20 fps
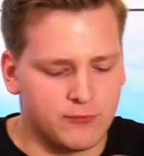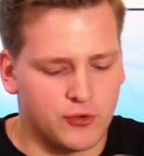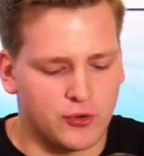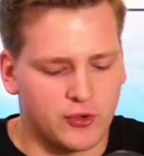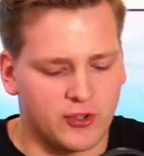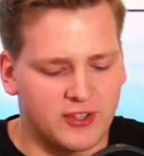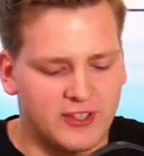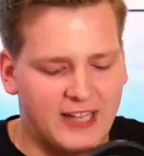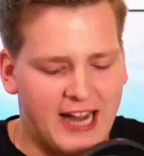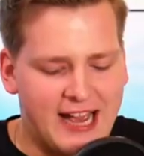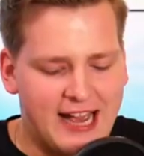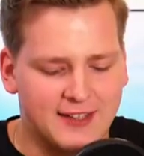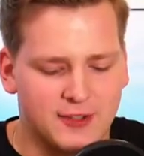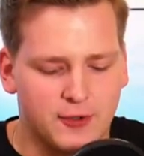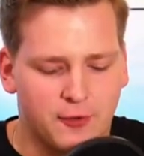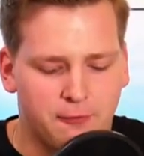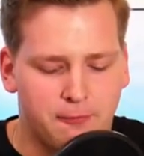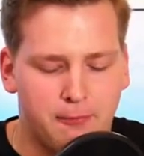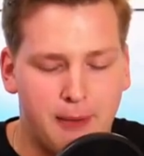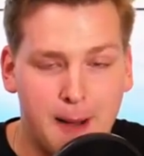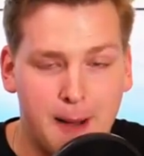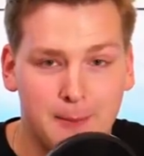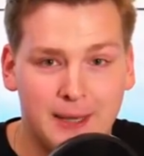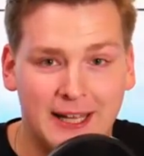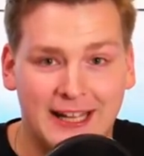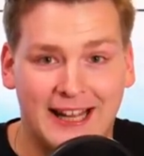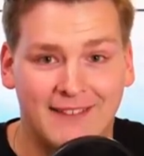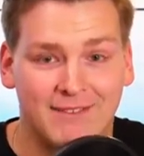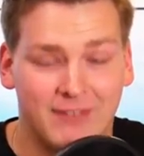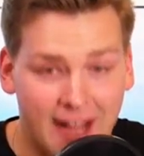to this kind of
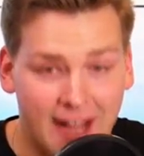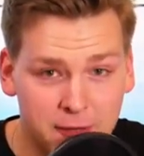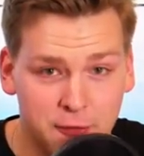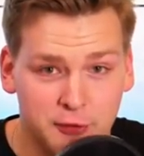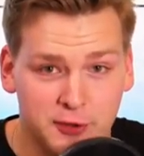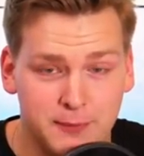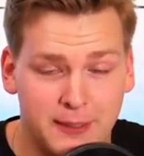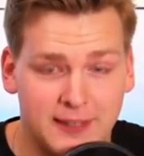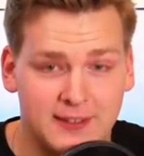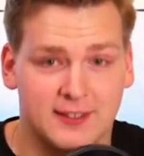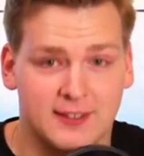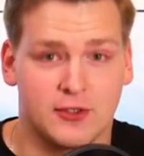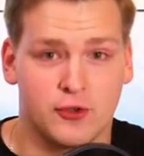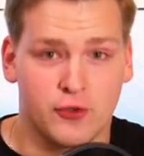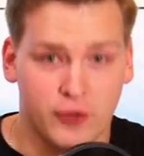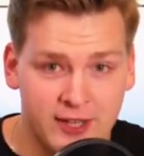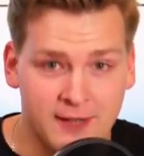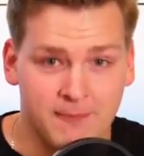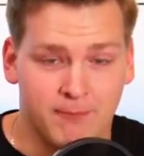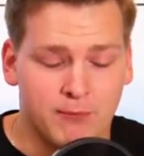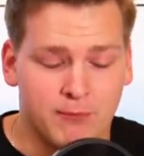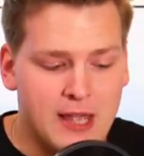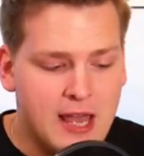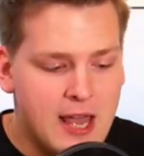public announcement stream,